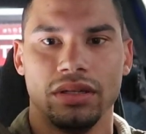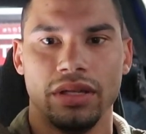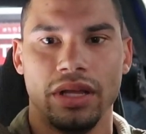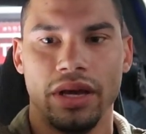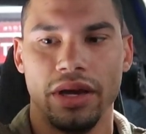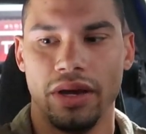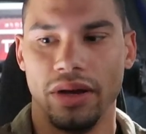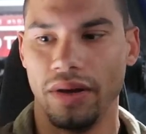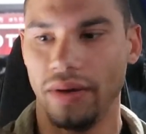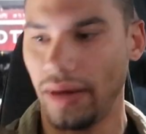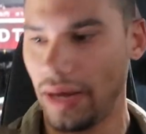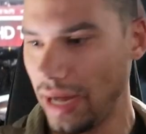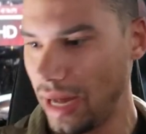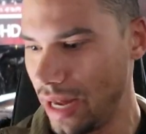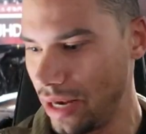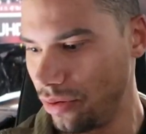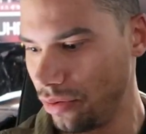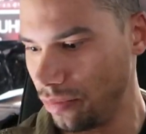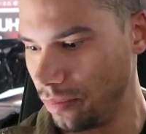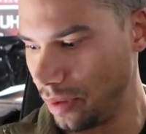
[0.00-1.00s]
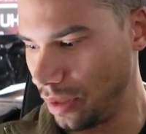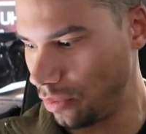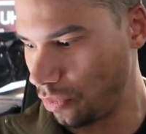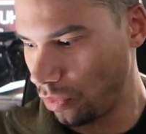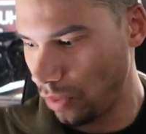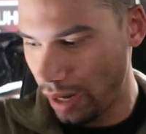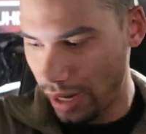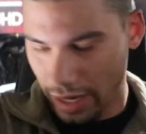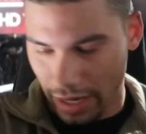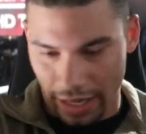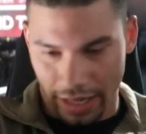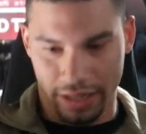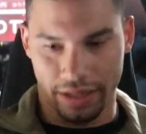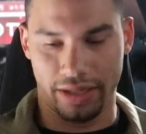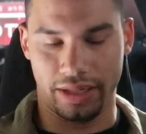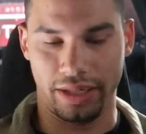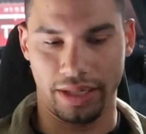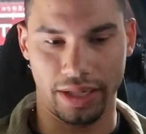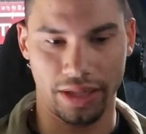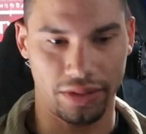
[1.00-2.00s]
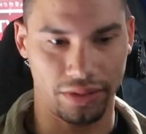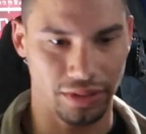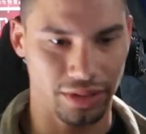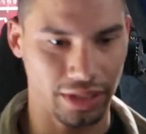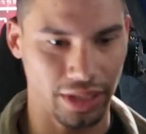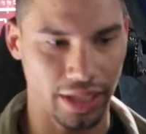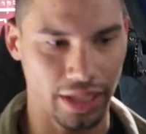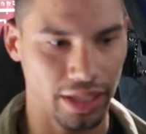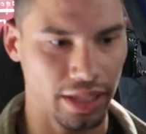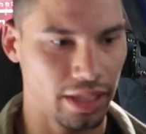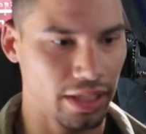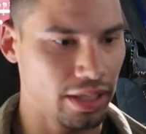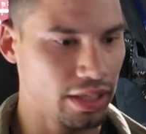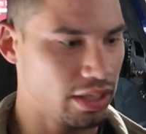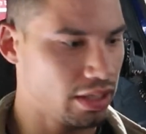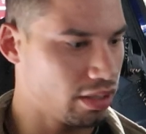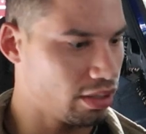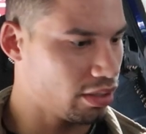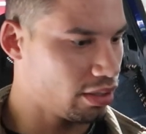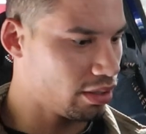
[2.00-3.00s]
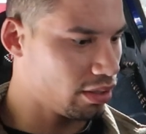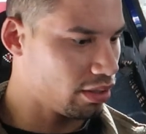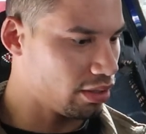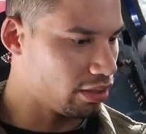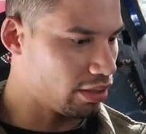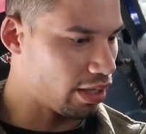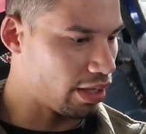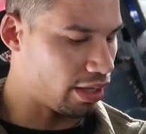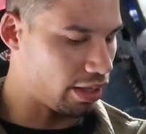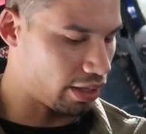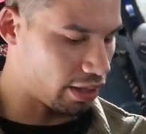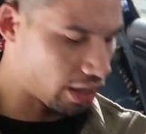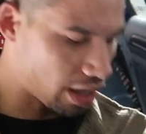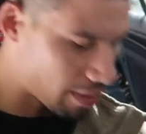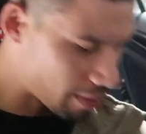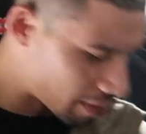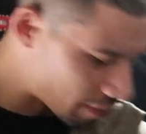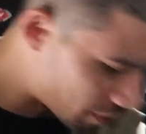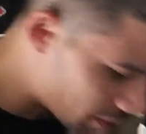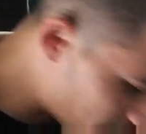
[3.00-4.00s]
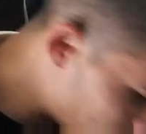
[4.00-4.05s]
no, I had to have been way higher in the other seat. Dang, I'll have